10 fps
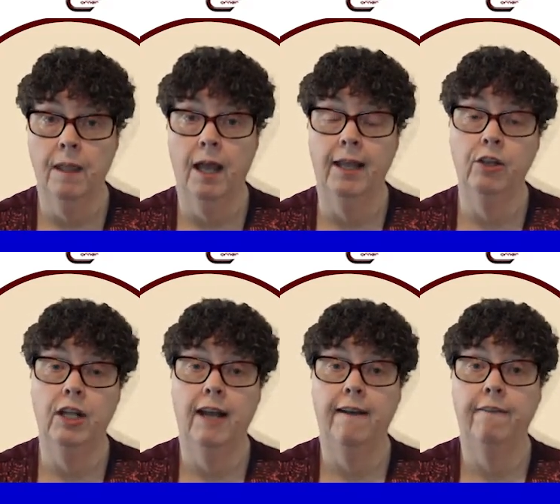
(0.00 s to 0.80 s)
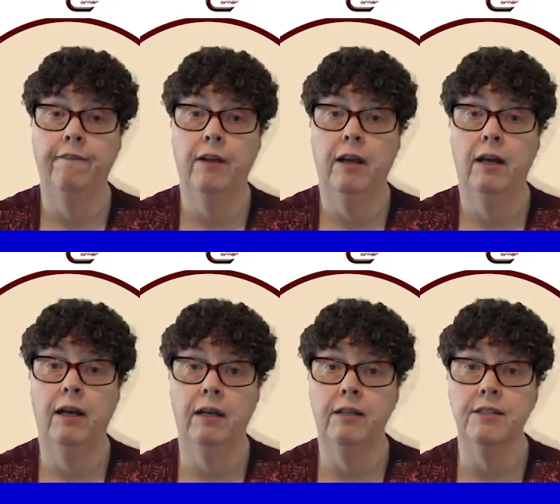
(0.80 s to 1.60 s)
I could have
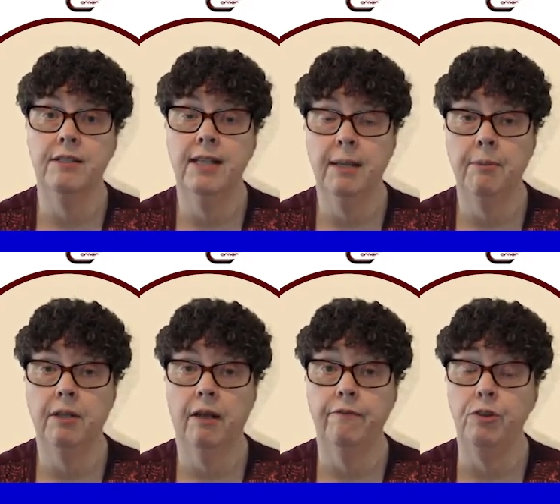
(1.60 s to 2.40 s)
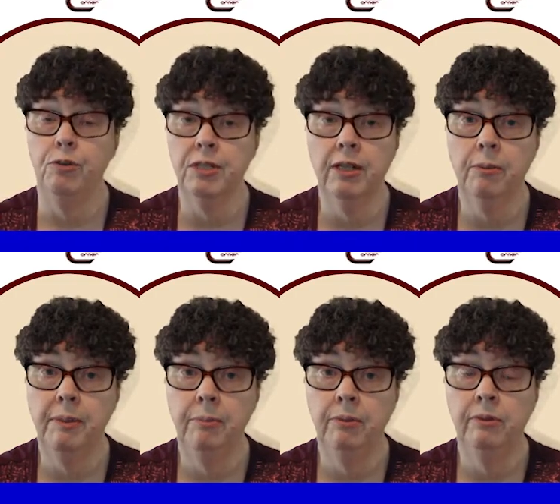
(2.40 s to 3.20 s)
a segment of newsletter
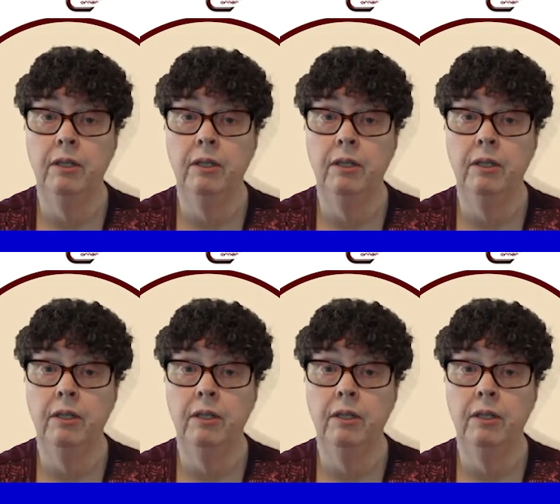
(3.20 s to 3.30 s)
people.